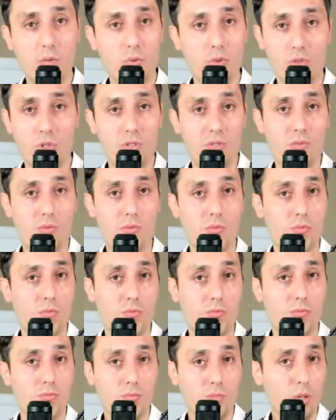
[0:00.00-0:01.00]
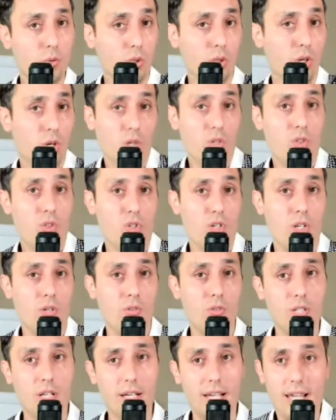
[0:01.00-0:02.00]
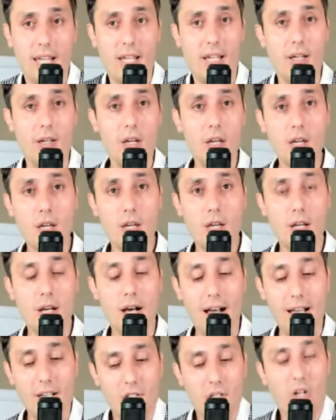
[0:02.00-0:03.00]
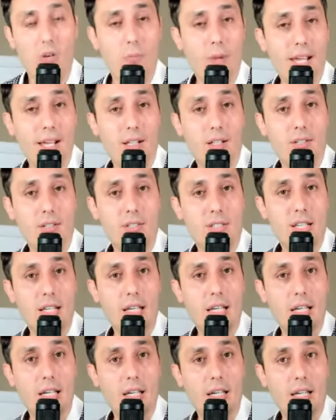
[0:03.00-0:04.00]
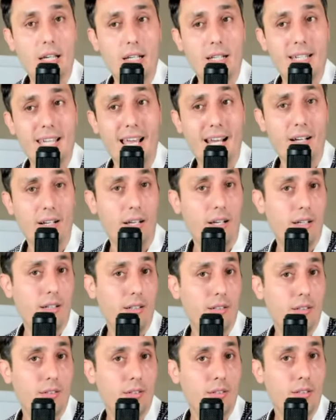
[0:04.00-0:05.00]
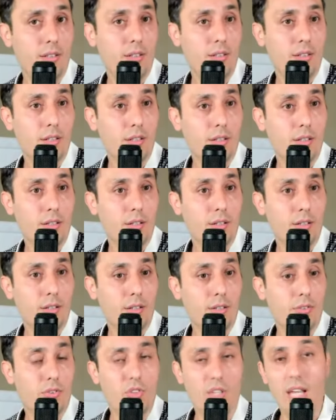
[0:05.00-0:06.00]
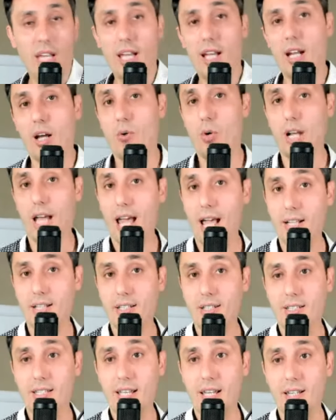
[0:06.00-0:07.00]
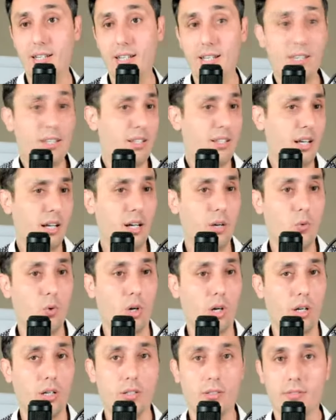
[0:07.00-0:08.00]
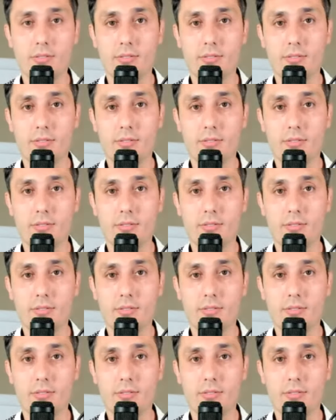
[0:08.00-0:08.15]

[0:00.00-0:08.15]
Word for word: it will just it will hurt you so hey i started my llc in canada then i want to access dat it's not going to work